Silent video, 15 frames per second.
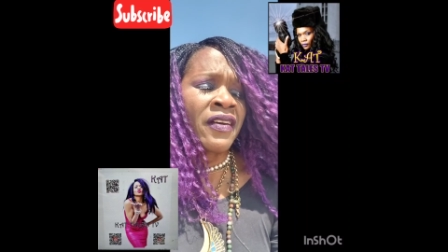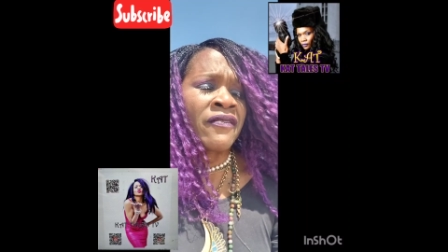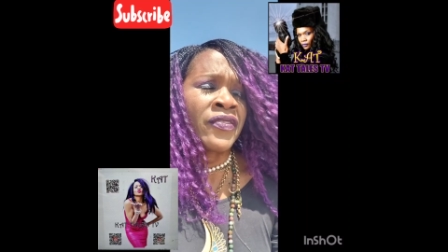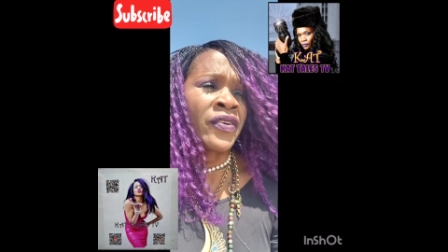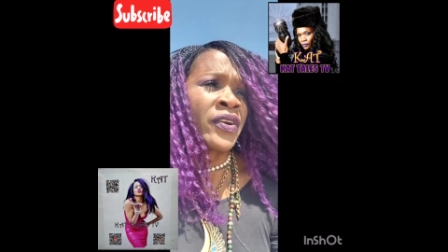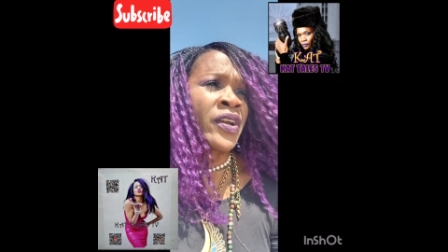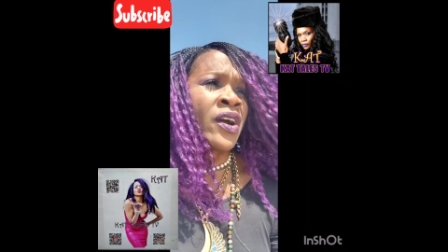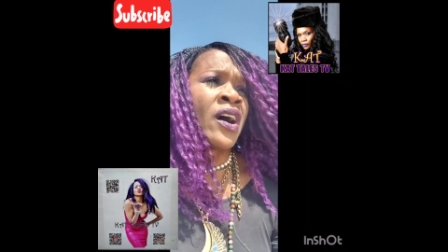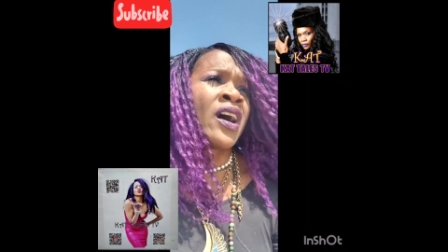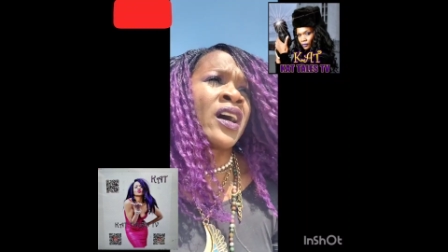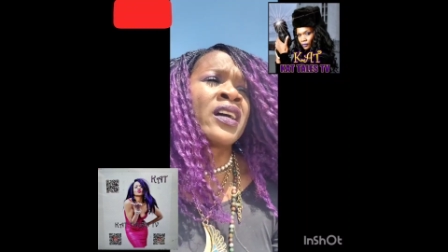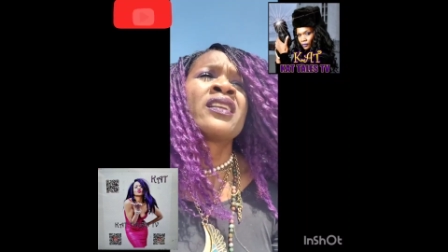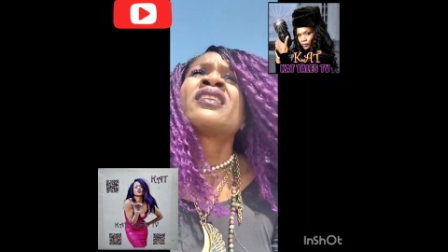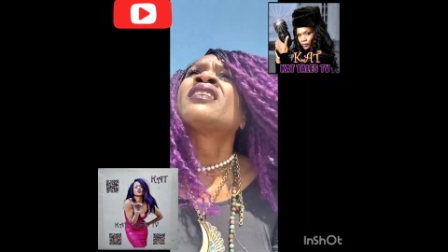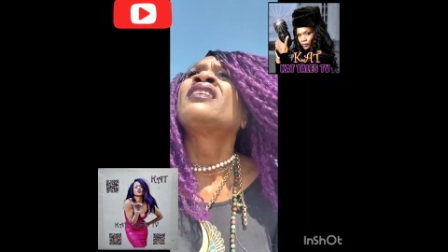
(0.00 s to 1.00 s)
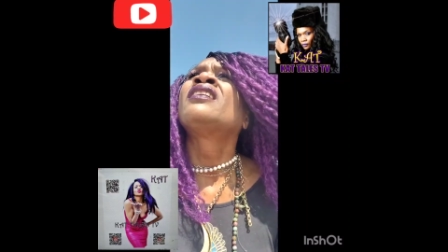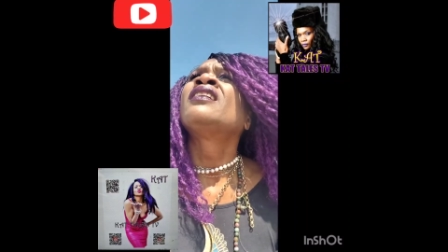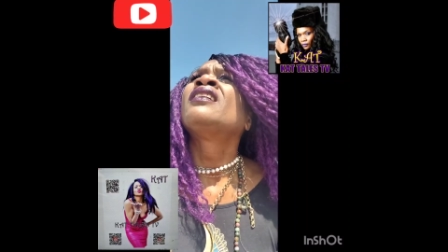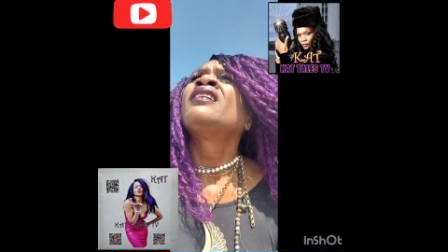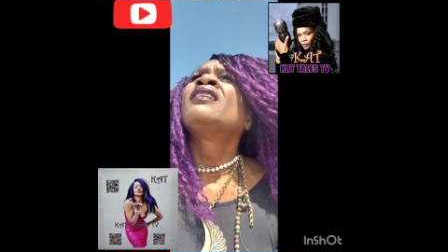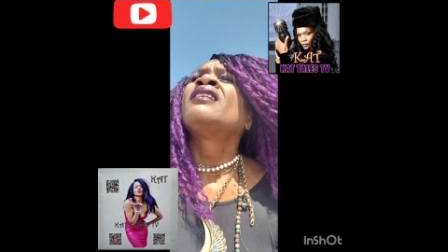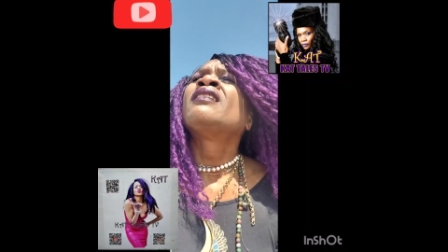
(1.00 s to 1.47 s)
that very odd.
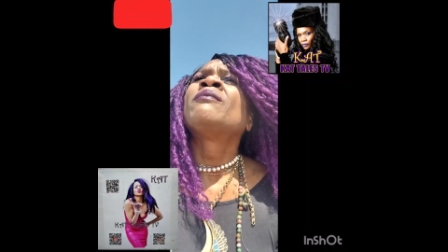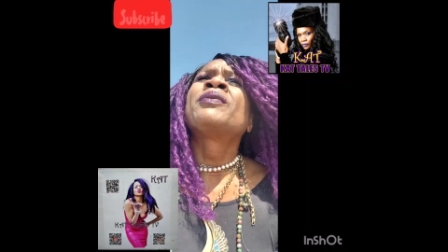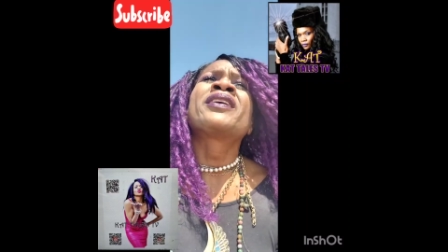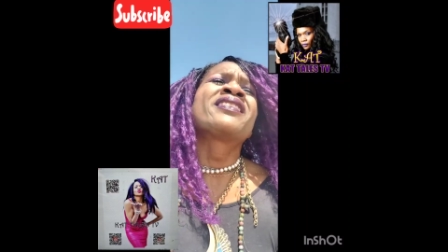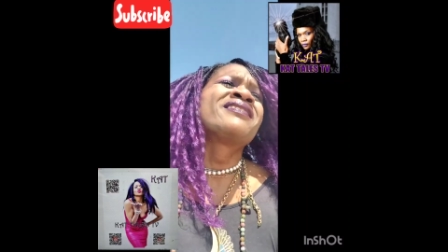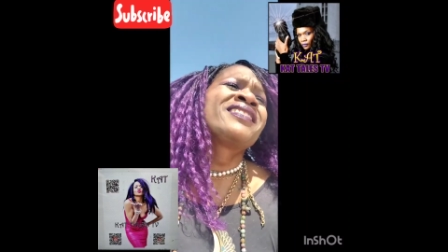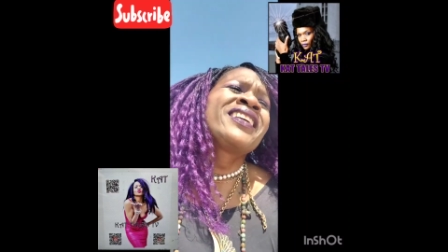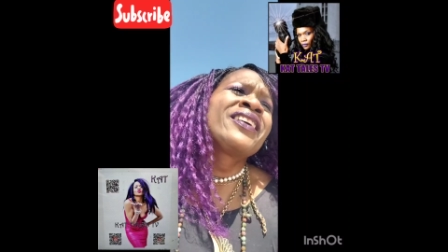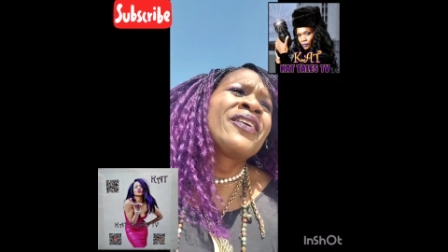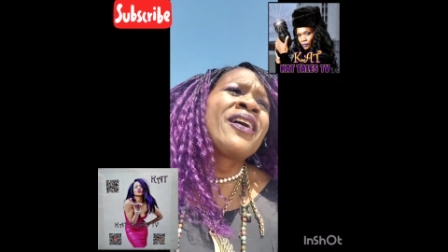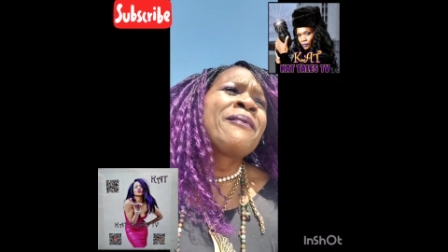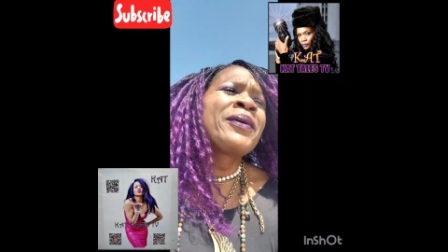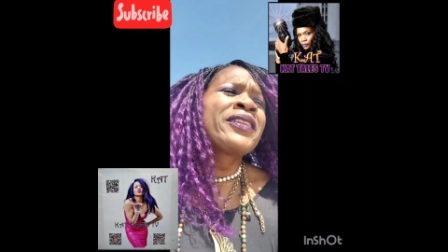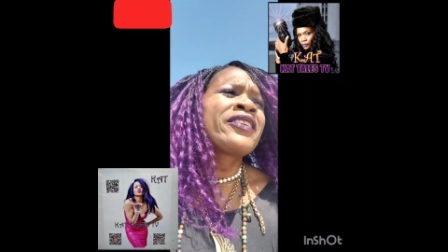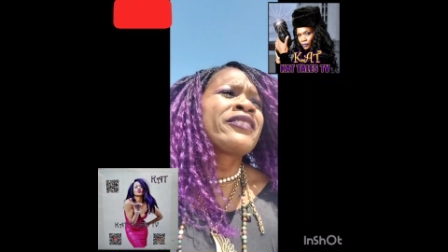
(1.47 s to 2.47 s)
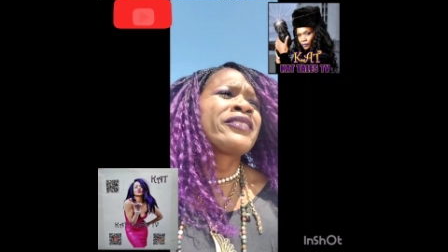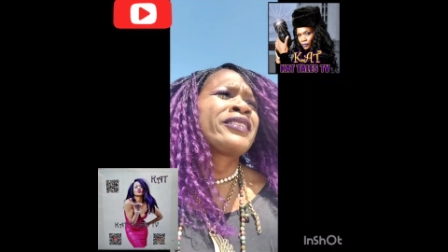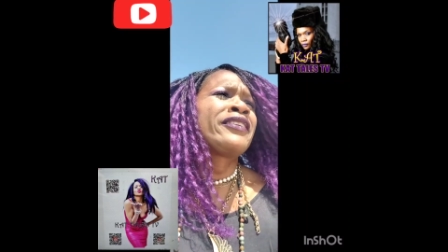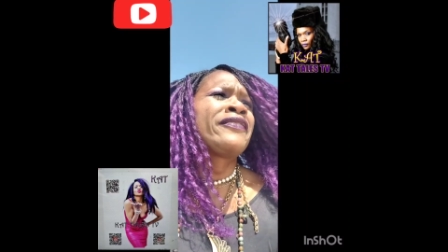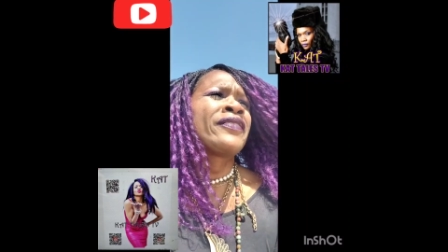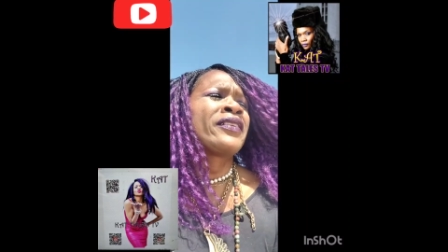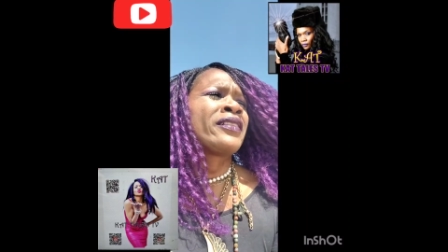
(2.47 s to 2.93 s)
But, I'm a little
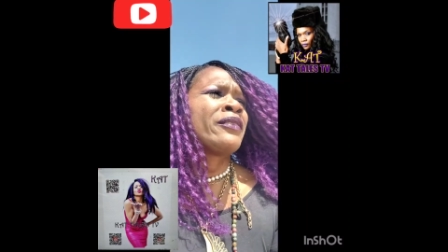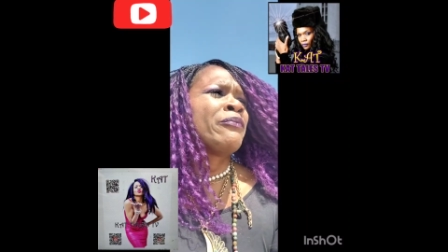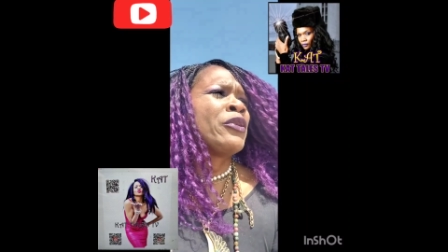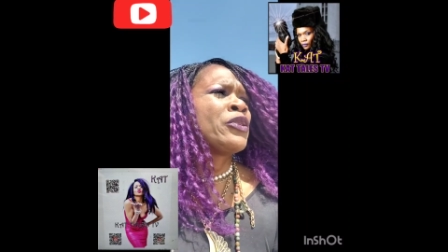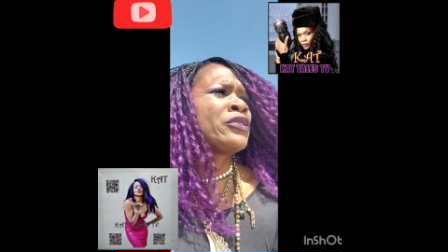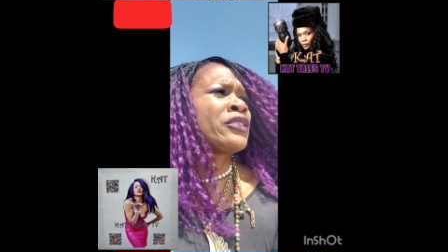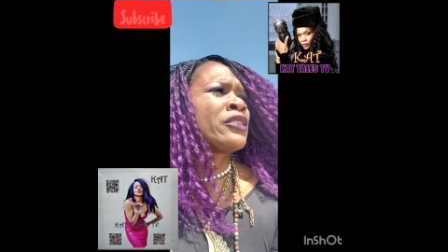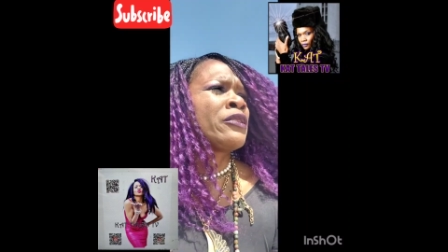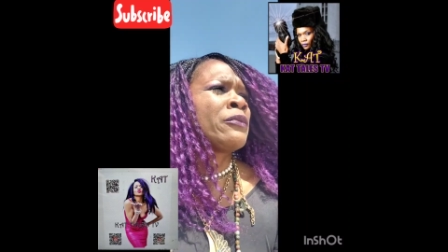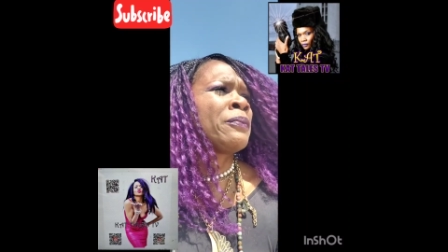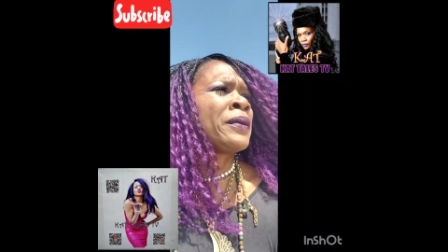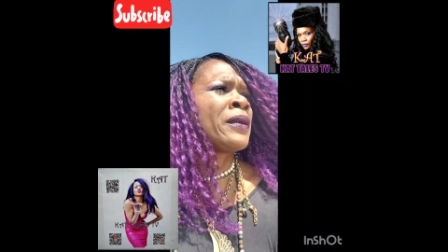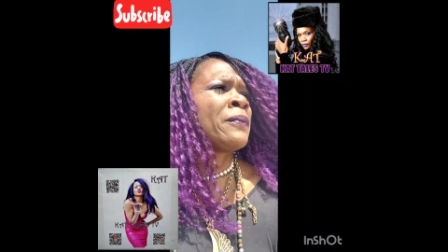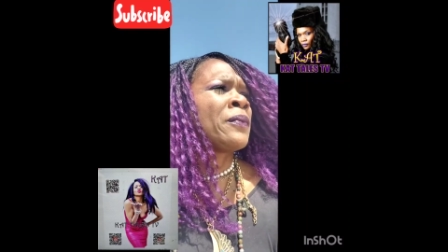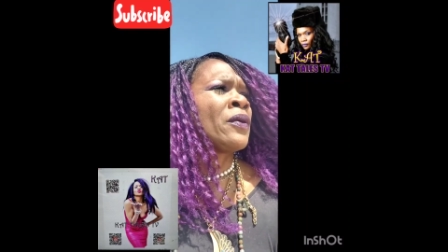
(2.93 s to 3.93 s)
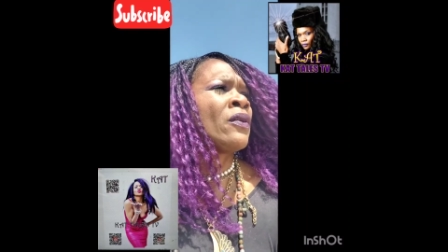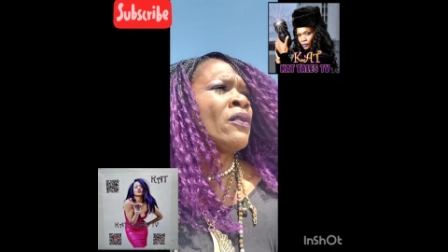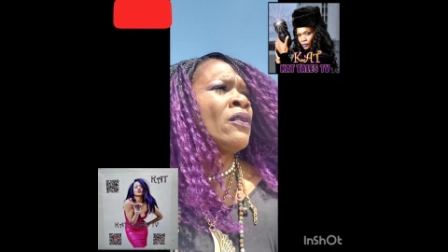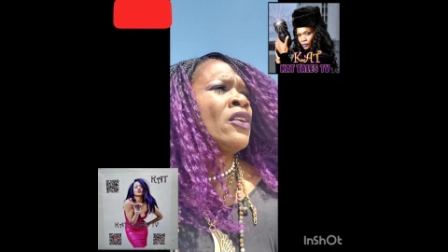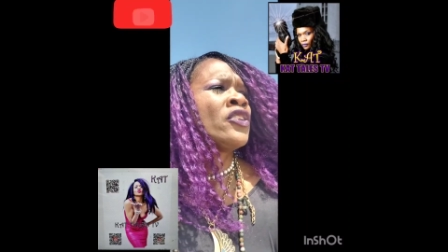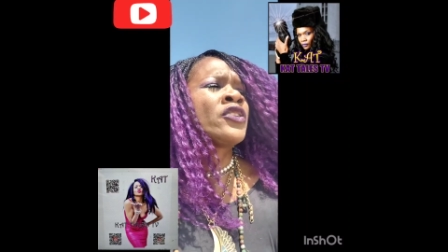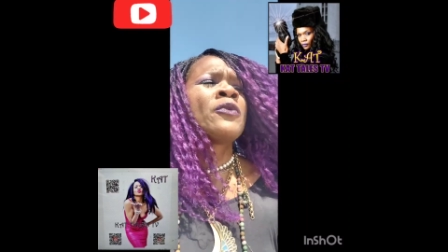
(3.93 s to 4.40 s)
different than most of you people.
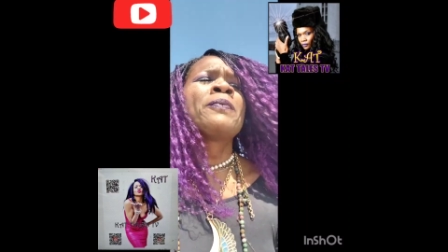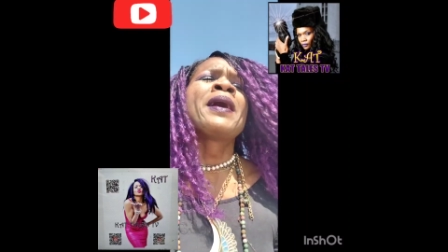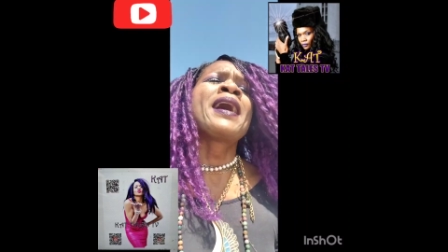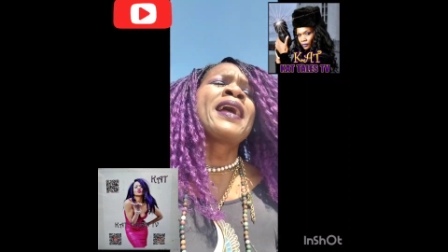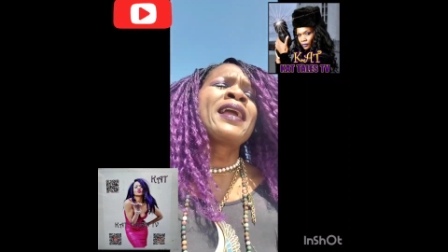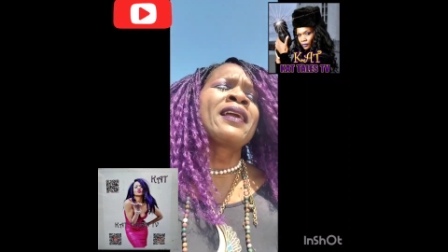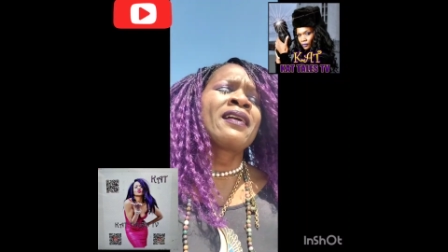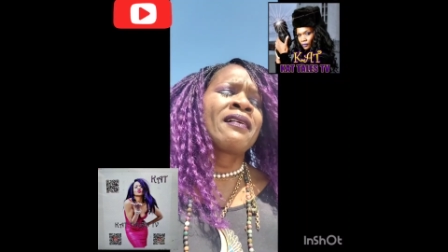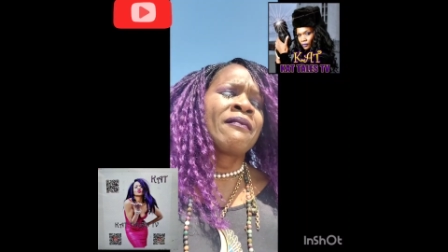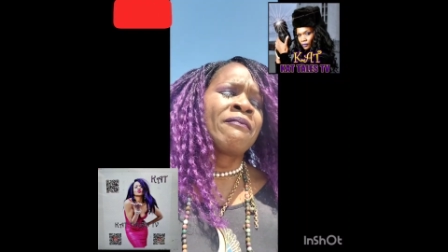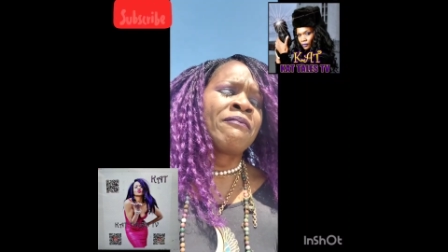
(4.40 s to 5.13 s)
So my